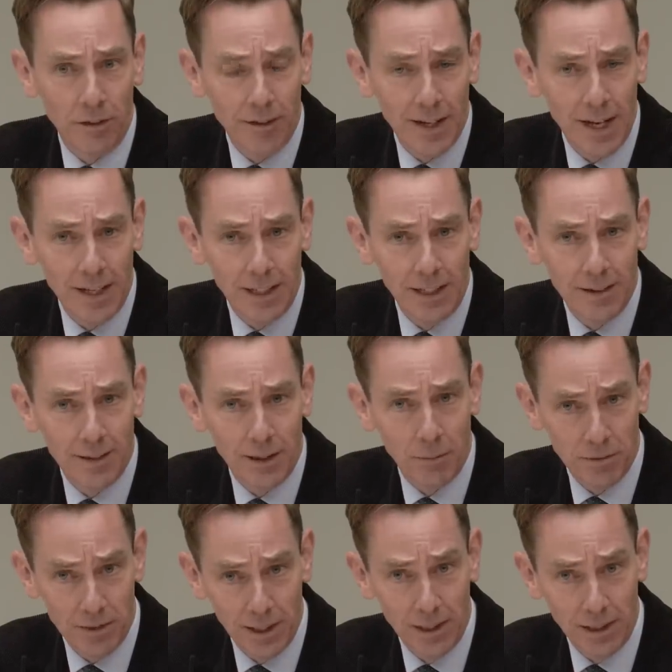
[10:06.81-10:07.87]
understanding is I
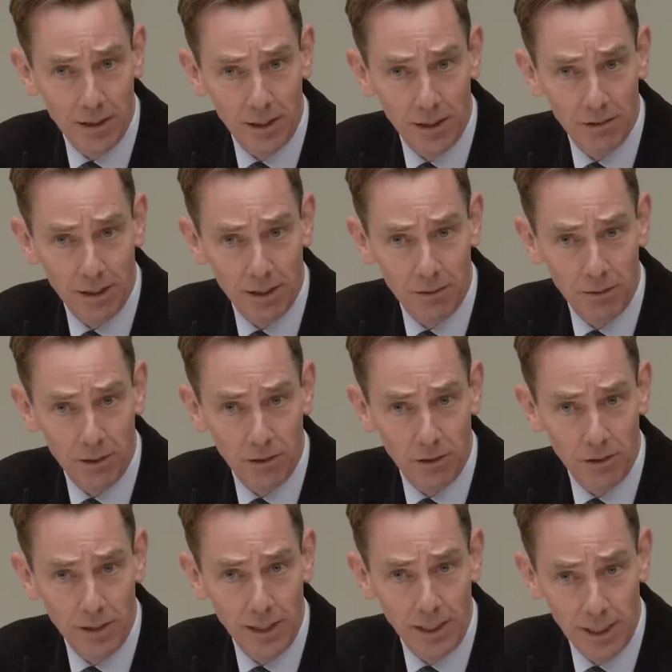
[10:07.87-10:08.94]
am still in contract with
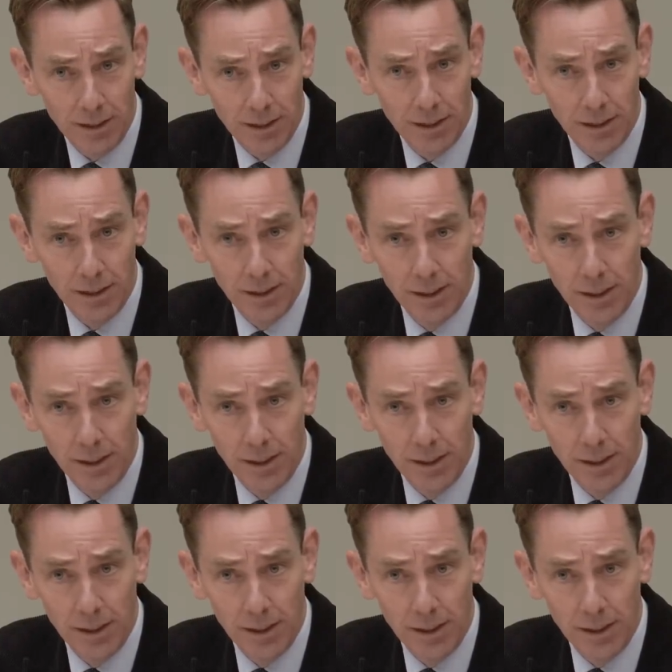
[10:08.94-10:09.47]
RTE, yes.